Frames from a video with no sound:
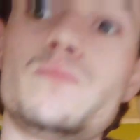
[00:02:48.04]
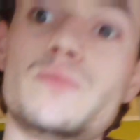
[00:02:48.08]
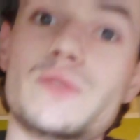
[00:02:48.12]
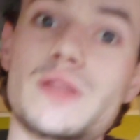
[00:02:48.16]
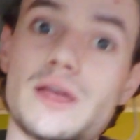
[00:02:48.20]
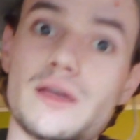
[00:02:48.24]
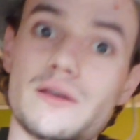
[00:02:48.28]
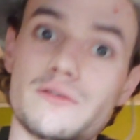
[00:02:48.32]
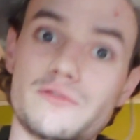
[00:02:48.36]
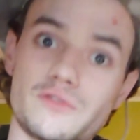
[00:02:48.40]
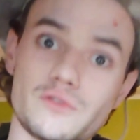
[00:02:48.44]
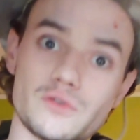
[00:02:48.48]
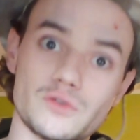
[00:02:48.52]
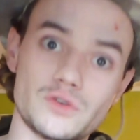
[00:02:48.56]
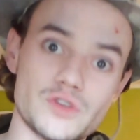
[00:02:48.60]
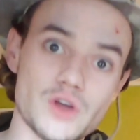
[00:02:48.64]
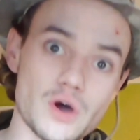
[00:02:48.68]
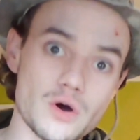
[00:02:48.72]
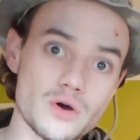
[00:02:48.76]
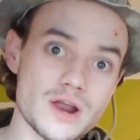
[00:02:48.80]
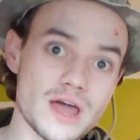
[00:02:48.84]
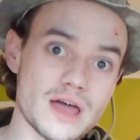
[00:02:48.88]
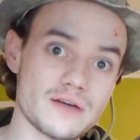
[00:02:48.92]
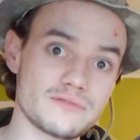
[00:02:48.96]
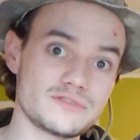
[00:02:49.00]
If you
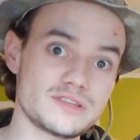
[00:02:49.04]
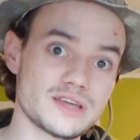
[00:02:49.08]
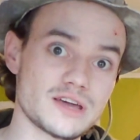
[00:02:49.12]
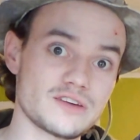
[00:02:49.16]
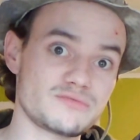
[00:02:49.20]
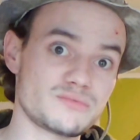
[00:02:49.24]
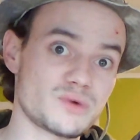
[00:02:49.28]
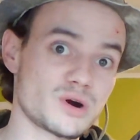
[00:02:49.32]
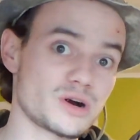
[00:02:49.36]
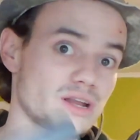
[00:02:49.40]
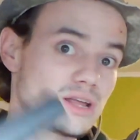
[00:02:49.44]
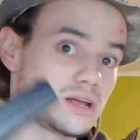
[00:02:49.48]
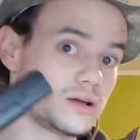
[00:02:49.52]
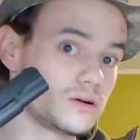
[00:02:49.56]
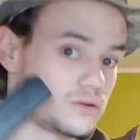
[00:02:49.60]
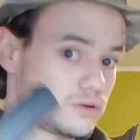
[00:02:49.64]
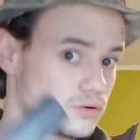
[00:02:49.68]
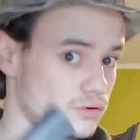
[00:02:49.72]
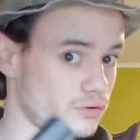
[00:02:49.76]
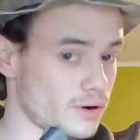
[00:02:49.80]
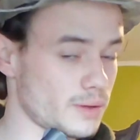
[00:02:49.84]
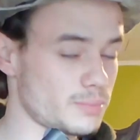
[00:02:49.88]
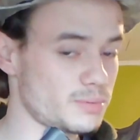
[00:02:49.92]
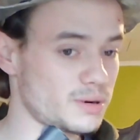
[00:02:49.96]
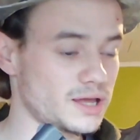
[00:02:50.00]
don't have the F marking on a
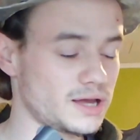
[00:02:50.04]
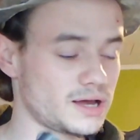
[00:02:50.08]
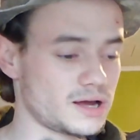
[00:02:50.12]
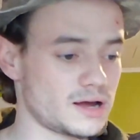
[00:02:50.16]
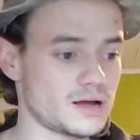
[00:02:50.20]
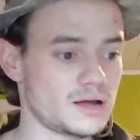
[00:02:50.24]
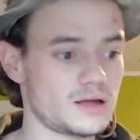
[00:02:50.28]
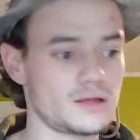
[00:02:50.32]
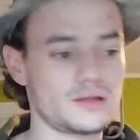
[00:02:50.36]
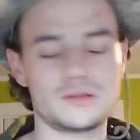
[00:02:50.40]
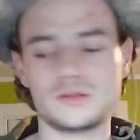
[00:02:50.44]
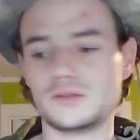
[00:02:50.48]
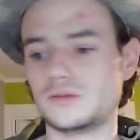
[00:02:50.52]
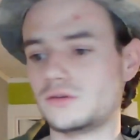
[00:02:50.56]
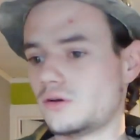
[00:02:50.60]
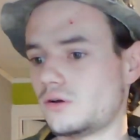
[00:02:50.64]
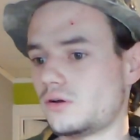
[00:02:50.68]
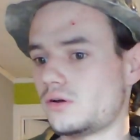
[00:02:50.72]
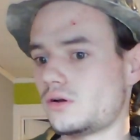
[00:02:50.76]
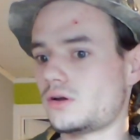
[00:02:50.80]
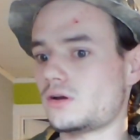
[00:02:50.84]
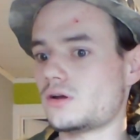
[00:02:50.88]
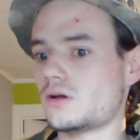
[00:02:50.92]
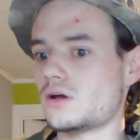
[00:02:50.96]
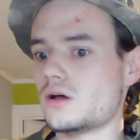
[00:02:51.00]
replica,
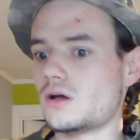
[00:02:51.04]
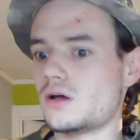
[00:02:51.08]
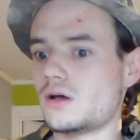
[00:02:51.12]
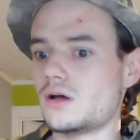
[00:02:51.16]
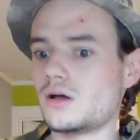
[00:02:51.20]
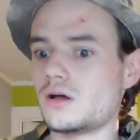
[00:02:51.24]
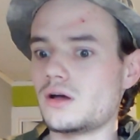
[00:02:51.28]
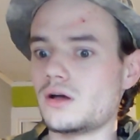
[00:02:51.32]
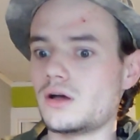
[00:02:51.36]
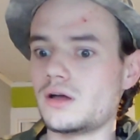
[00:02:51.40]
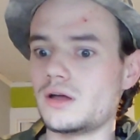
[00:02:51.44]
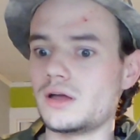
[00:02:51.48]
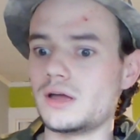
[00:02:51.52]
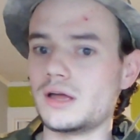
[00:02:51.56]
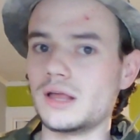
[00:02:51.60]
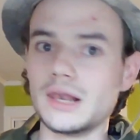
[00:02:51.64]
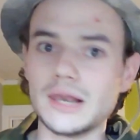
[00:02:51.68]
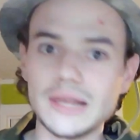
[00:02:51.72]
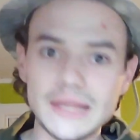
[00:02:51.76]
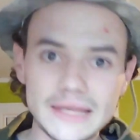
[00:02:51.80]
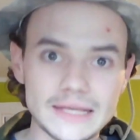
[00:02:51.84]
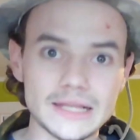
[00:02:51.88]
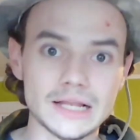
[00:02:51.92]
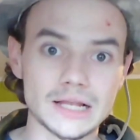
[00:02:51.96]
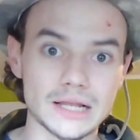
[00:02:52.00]
you're
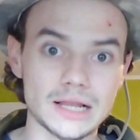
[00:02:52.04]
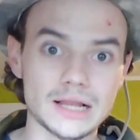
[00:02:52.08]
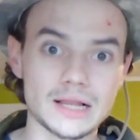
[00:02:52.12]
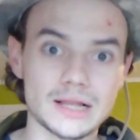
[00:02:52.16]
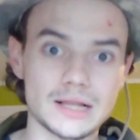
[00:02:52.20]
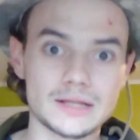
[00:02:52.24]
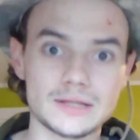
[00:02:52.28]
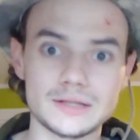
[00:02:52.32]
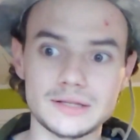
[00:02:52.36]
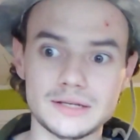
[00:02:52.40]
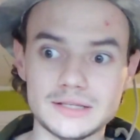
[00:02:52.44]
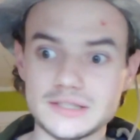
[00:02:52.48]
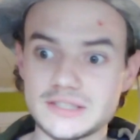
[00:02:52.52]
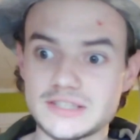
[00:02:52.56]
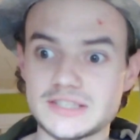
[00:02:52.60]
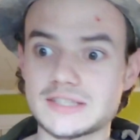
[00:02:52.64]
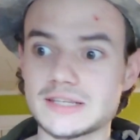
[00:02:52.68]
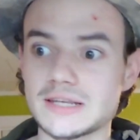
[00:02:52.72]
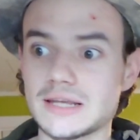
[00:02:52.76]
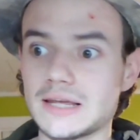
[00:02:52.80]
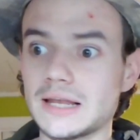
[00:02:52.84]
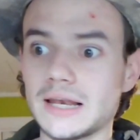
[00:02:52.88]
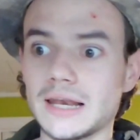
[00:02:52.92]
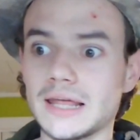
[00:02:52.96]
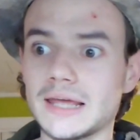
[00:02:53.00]
illegal. It's
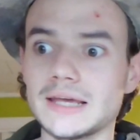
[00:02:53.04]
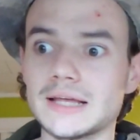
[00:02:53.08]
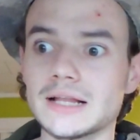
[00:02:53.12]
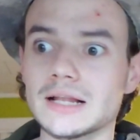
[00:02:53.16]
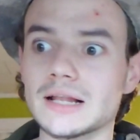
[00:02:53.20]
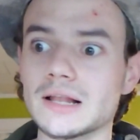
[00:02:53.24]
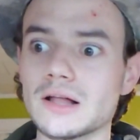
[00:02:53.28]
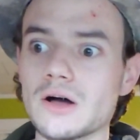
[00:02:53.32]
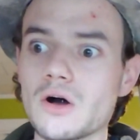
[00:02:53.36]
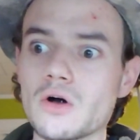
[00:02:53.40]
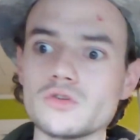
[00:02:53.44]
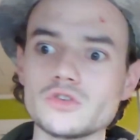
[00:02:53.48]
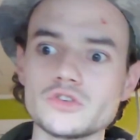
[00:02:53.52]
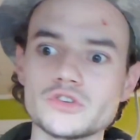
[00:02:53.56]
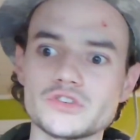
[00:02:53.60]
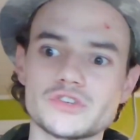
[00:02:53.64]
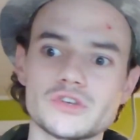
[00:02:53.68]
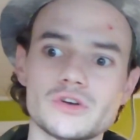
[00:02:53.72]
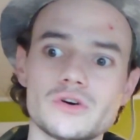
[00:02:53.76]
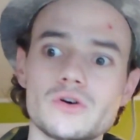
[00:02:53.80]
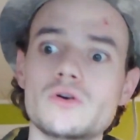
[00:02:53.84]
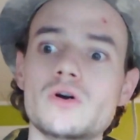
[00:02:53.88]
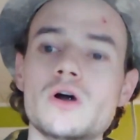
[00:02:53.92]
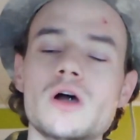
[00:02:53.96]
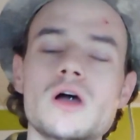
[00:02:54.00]
illegal.
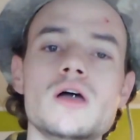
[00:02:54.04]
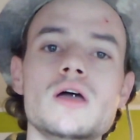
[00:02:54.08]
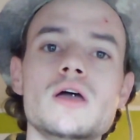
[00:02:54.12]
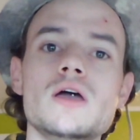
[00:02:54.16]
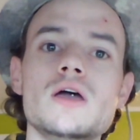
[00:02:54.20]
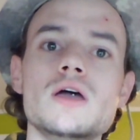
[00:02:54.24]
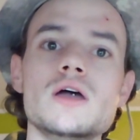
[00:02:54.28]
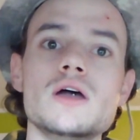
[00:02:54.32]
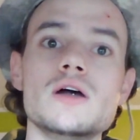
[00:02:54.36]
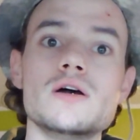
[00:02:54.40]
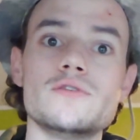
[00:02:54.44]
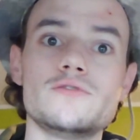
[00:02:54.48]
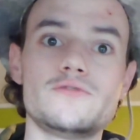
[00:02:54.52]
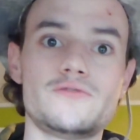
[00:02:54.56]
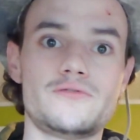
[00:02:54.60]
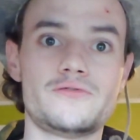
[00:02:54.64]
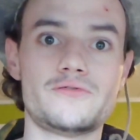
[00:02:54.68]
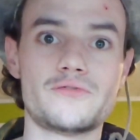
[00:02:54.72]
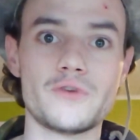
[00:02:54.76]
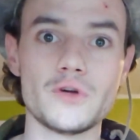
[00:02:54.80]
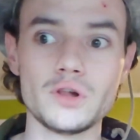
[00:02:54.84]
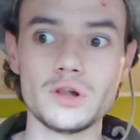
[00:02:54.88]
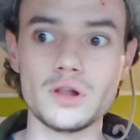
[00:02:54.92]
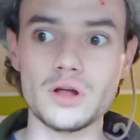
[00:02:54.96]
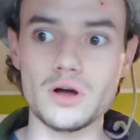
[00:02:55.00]
Also,
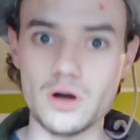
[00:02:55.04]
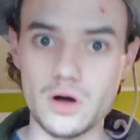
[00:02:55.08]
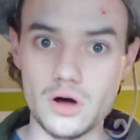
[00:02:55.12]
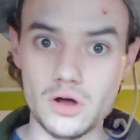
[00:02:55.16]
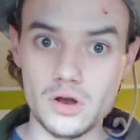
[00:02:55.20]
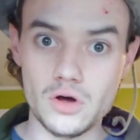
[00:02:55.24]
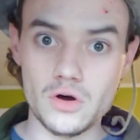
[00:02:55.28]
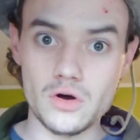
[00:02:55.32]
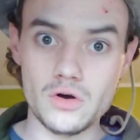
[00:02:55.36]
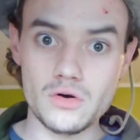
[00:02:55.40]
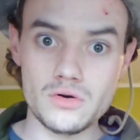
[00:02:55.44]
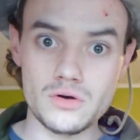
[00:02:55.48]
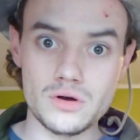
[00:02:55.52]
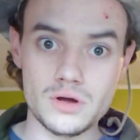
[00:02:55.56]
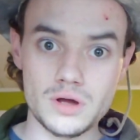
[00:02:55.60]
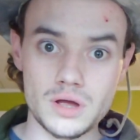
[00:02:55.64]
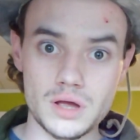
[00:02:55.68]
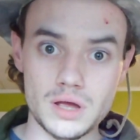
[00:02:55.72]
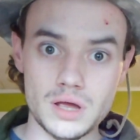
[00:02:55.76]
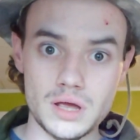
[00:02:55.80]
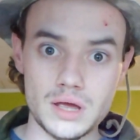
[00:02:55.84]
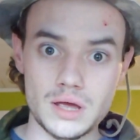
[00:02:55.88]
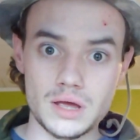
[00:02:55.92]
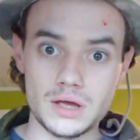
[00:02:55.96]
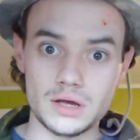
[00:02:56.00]
full auto
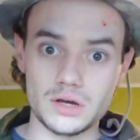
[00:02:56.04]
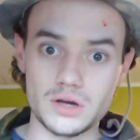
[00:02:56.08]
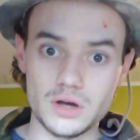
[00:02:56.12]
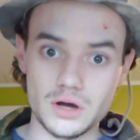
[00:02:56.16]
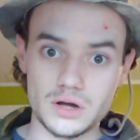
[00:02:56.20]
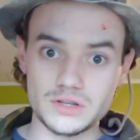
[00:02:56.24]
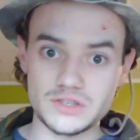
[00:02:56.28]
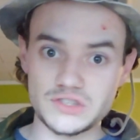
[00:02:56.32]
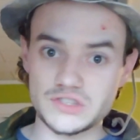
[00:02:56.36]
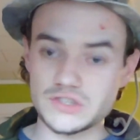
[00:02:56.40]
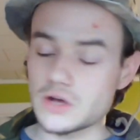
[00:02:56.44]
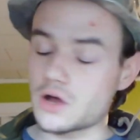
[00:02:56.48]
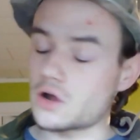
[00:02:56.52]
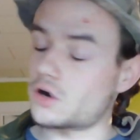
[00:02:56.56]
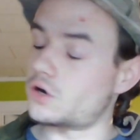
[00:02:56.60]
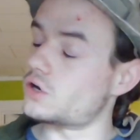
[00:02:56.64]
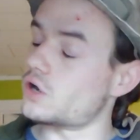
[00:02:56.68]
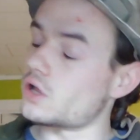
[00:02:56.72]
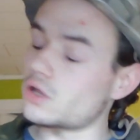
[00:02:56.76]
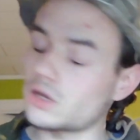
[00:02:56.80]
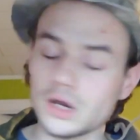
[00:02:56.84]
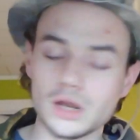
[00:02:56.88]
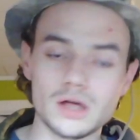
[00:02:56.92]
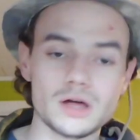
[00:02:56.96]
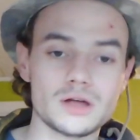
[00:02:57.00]
guns are
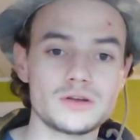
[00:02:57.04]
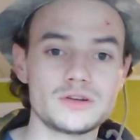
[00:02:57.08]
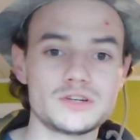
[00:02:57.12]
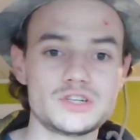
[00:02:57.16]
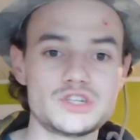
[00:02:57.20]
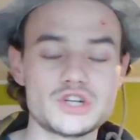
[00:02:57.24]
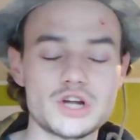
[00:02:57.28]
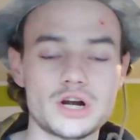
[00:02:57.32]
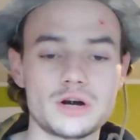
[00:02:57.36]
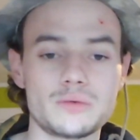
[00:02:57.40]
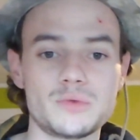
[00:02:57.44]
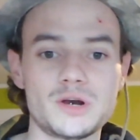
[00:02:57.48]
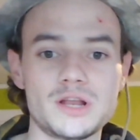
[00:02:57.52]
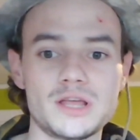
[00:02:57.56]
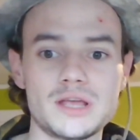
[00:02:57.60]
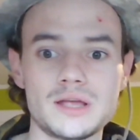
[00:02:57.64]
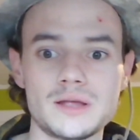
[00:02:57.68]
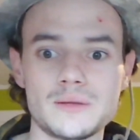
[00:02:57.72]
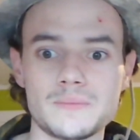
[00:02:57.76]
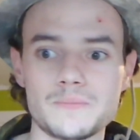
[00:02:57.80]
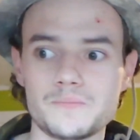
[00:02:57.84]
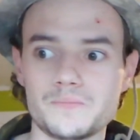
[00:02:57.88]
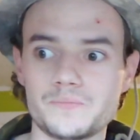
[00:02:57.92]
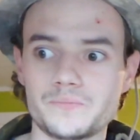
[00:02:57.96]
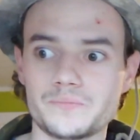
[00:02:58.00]
not allowed in Germany.